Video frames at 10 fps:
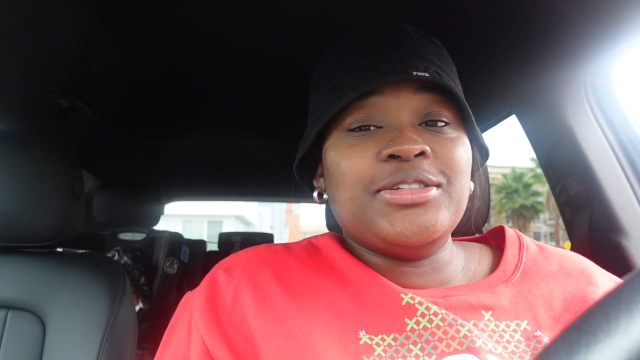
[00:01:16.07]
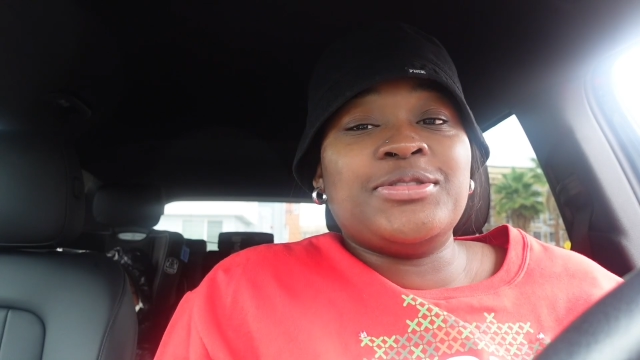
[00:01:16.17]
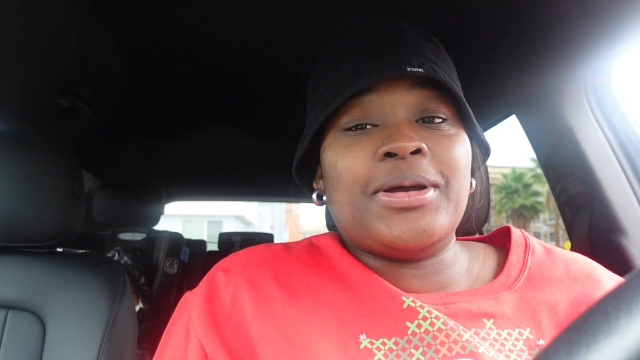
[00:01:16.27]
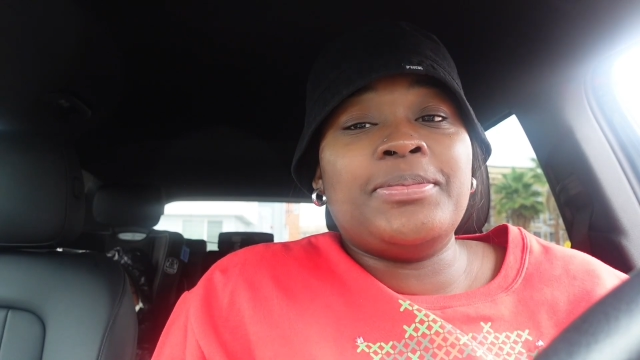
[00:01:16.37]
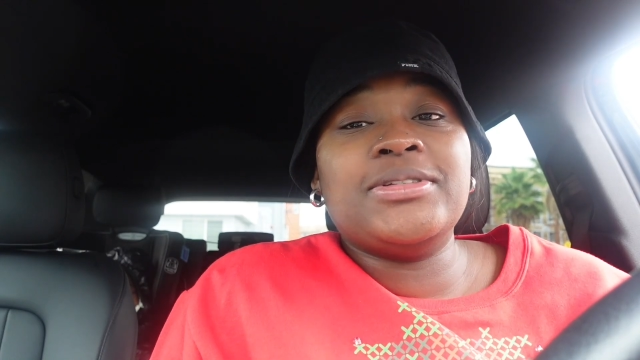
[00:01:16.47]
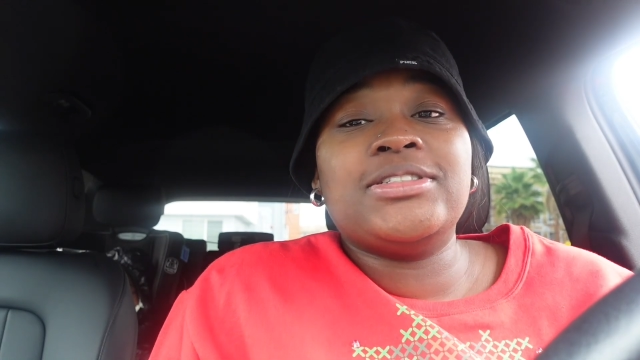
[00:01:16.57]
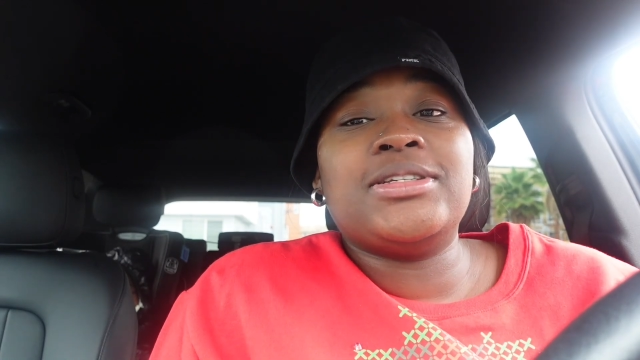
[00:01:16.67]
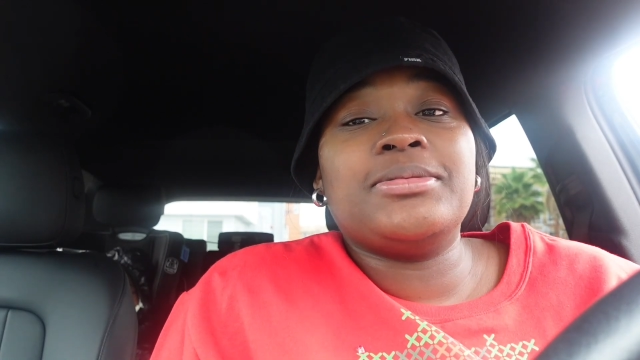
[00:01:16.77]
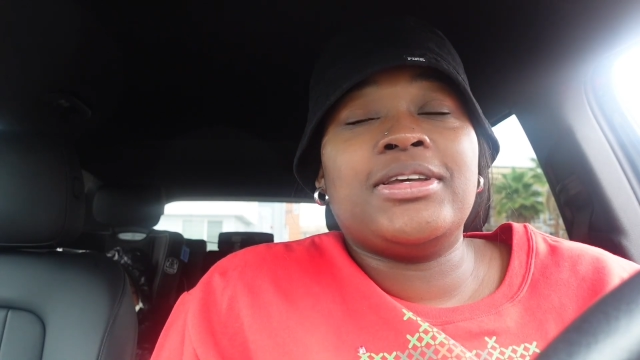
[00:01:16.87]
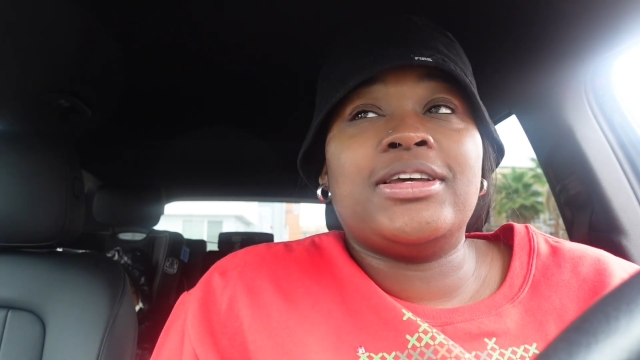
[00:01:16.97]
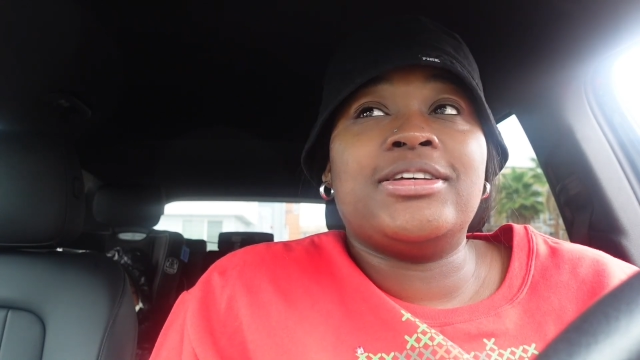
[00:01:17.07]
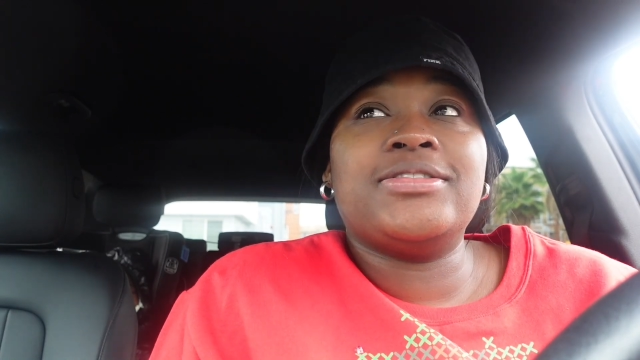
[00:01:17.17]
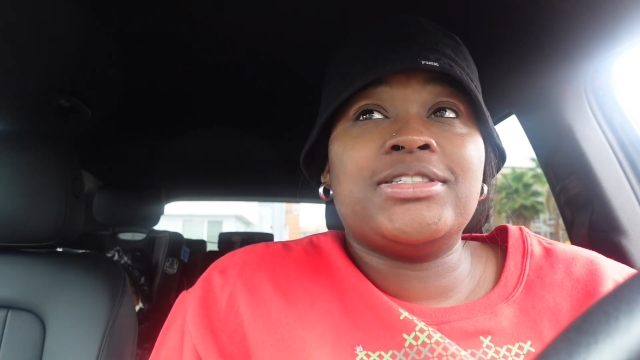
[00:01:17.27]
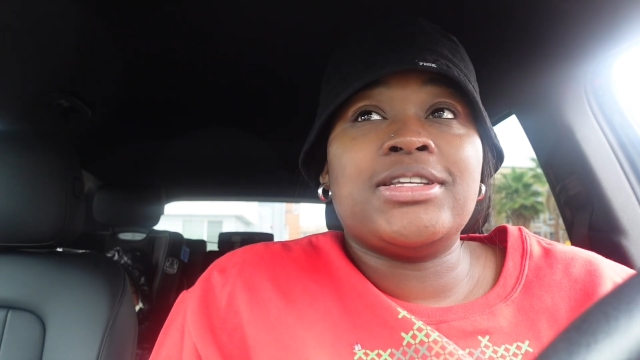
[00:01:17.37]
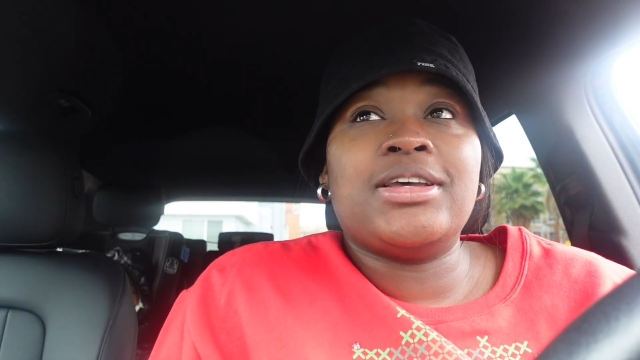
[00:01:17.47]
was wrapping some
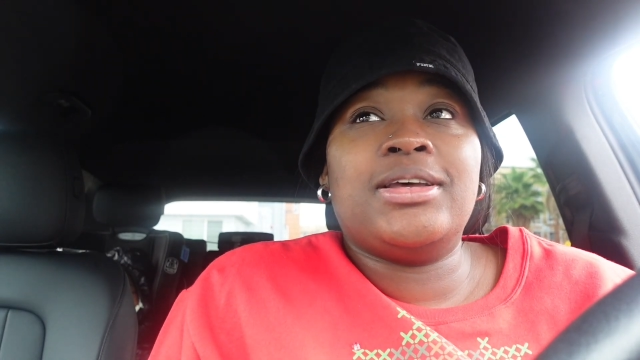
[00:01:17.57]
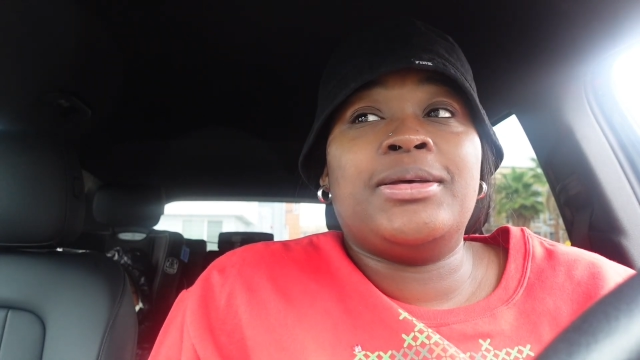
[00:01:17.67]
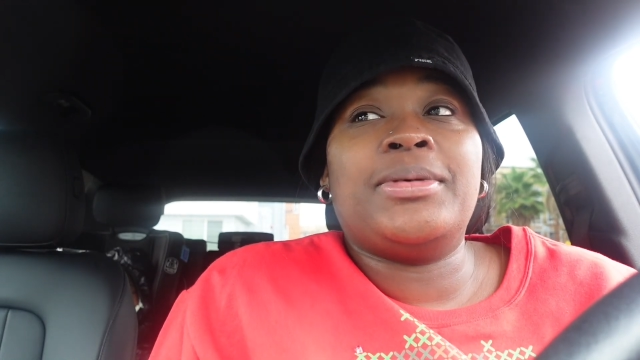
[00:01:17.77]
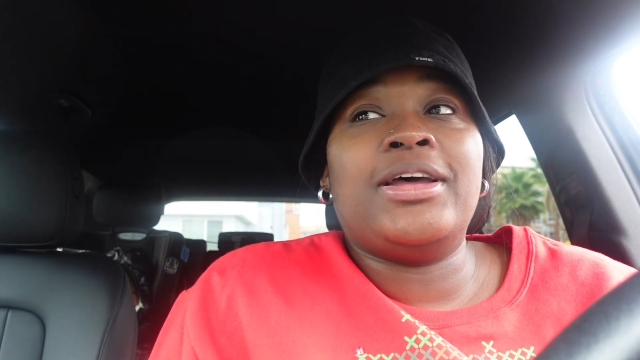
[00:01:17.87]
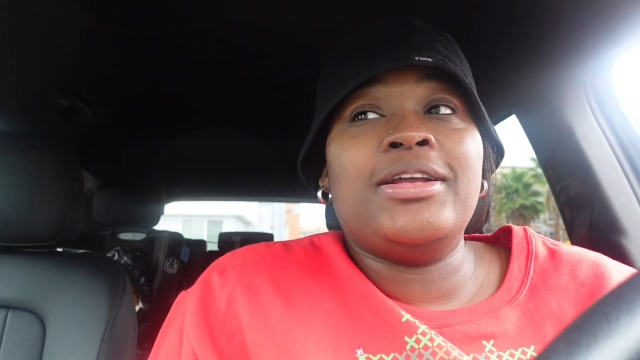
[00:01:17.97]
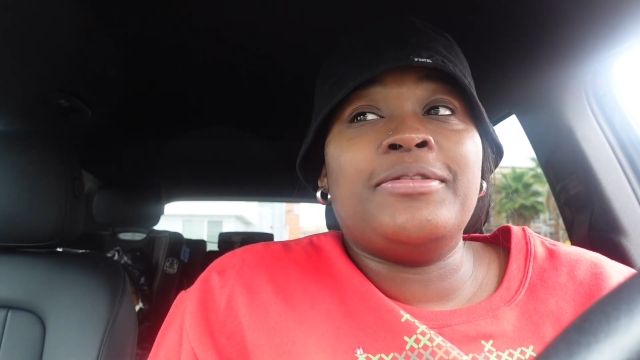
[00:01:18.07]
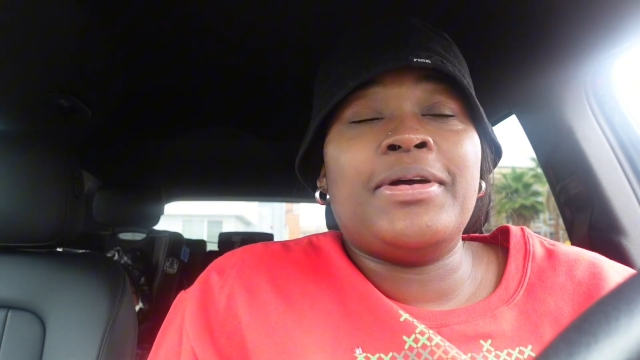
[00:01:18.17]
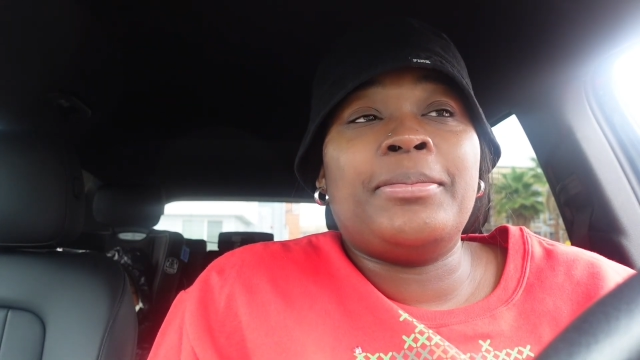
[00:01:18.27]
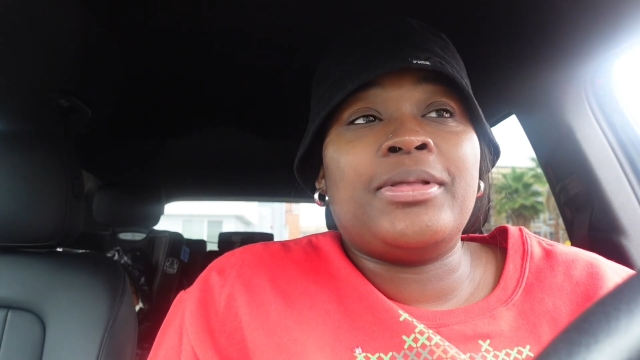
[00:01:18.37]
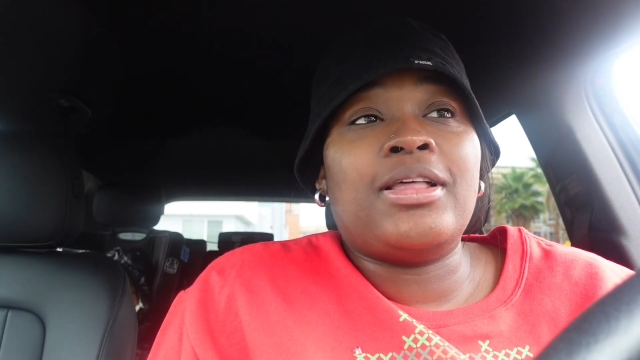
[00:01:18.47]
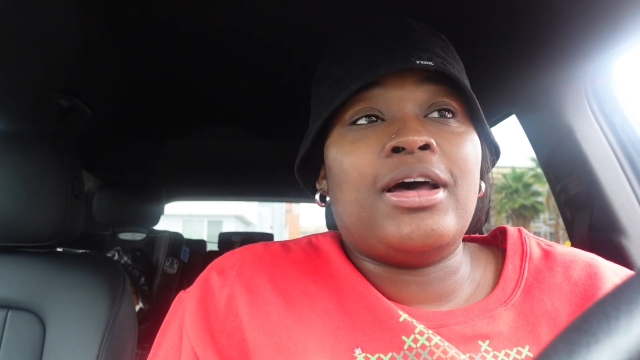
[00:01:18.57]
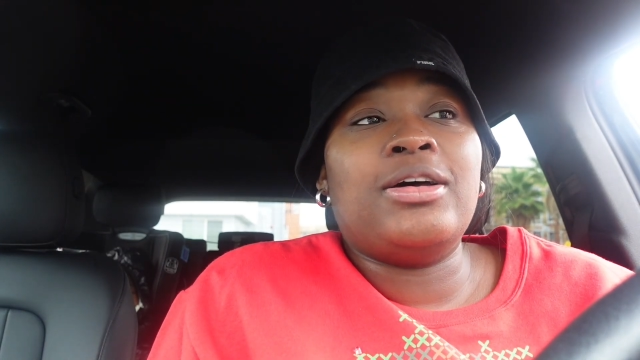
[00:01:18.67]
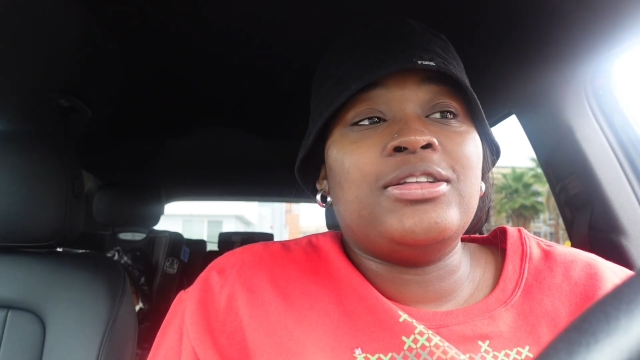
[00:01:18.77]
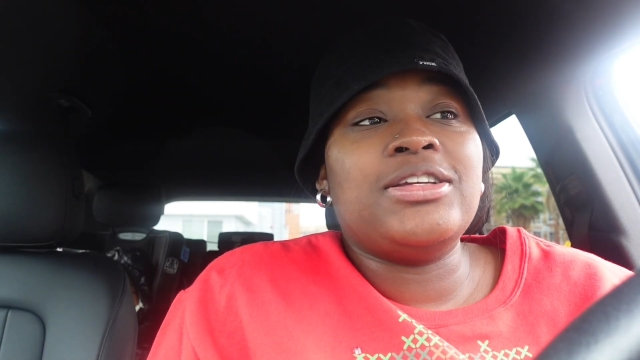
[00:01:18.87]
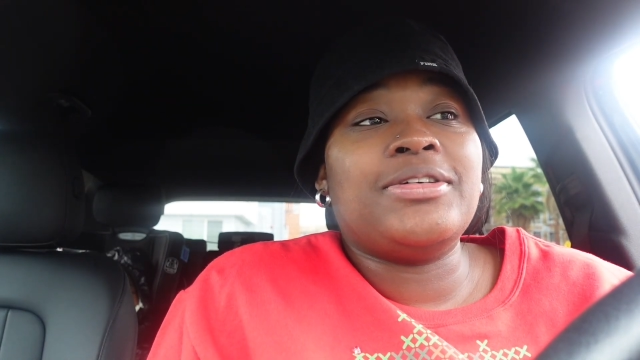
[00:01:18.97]
gifts. Um, I didn't wrap a lot.
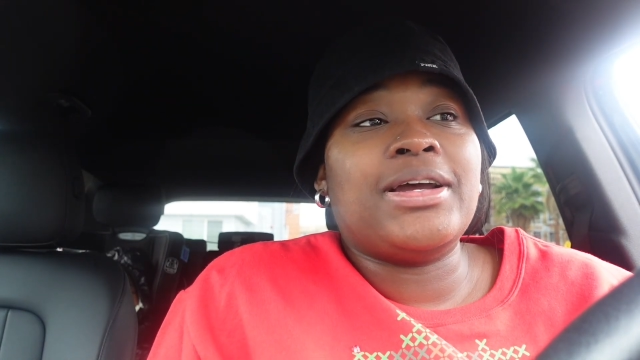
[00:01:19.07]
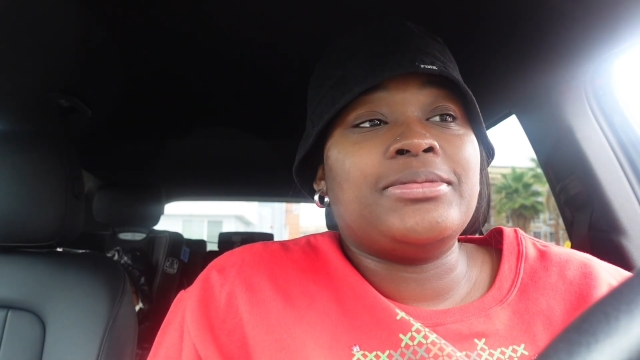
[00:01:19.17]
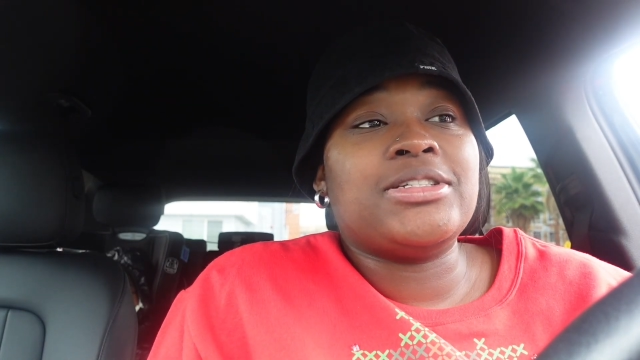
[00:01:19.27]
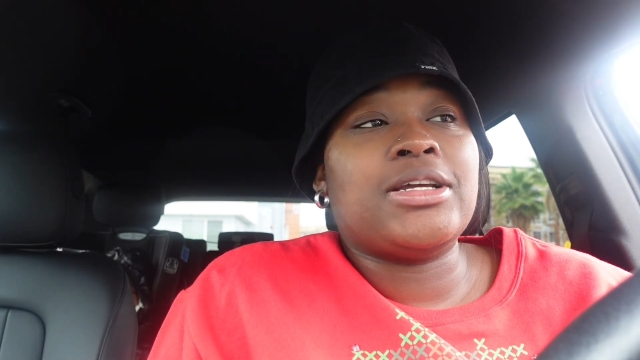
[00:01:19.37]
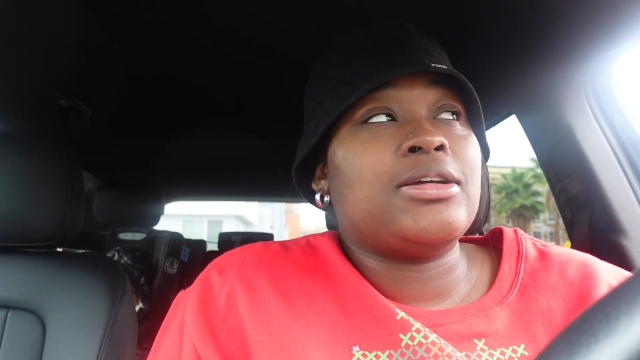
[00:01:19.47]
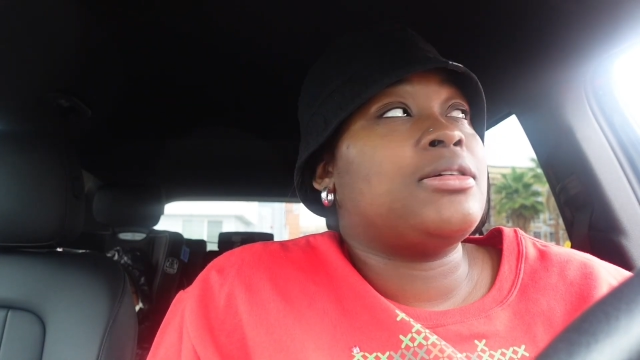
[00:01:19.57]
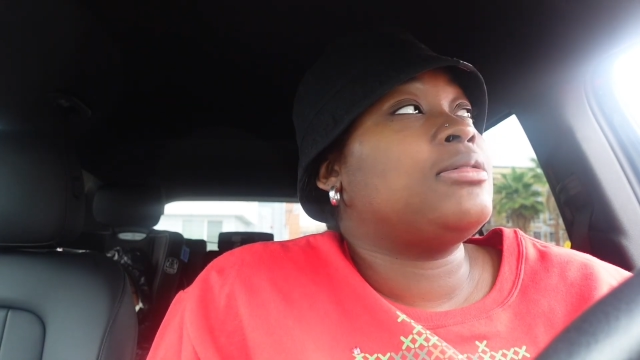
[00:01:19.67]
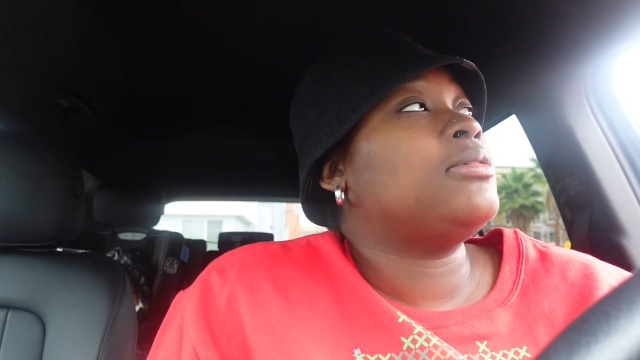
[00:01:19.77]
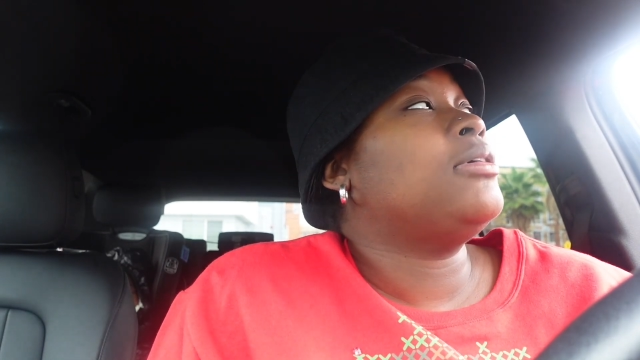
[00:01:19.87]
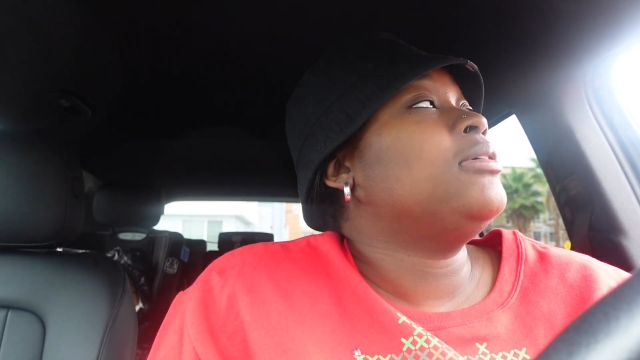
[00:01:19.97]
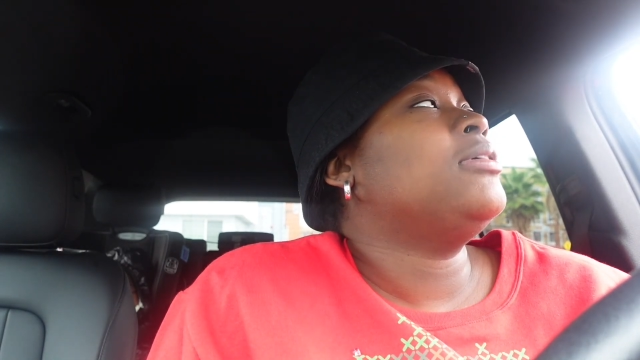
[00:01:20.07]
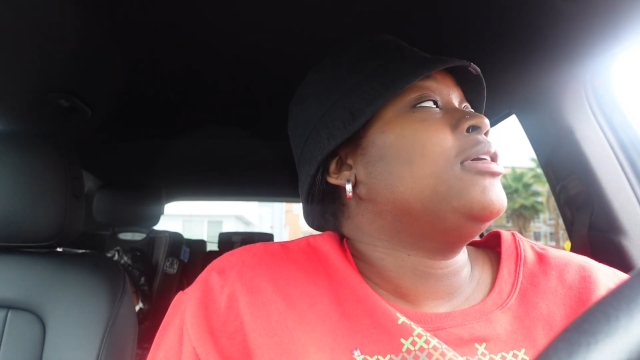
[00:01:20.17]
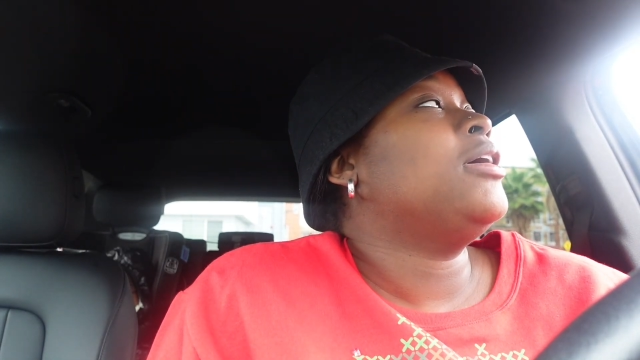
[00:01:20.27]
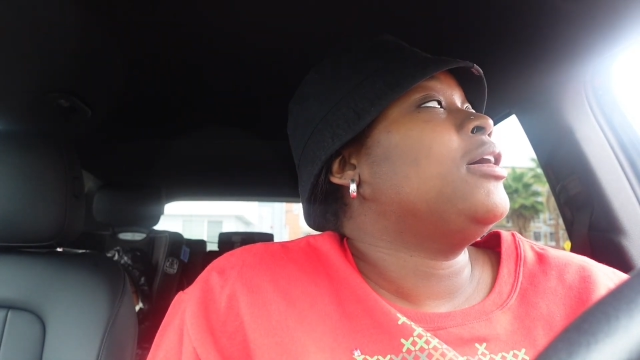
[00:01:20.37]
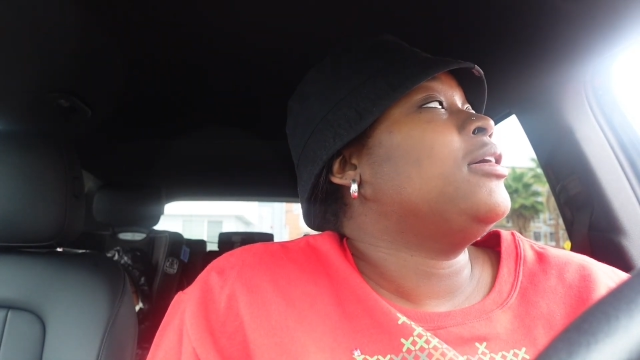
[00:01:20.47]
I only but wrapped. Anyways, like, yeah. So
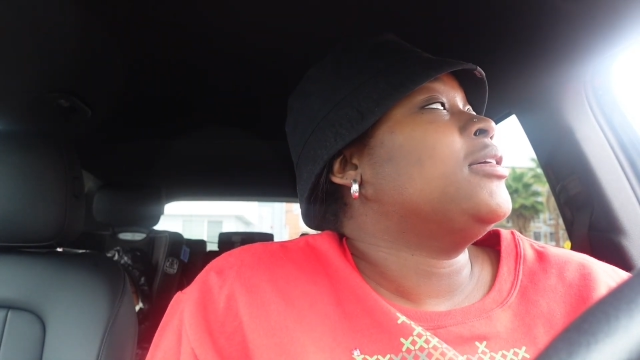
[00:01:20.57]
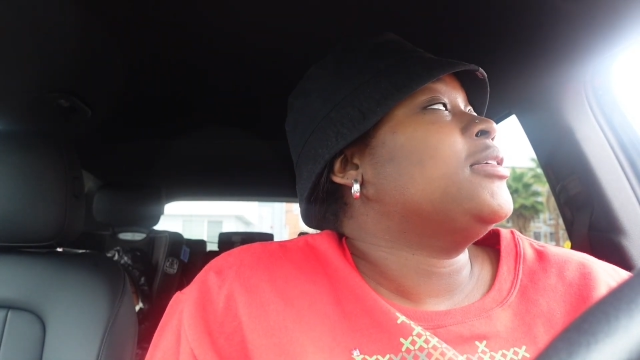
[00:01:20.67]
I was.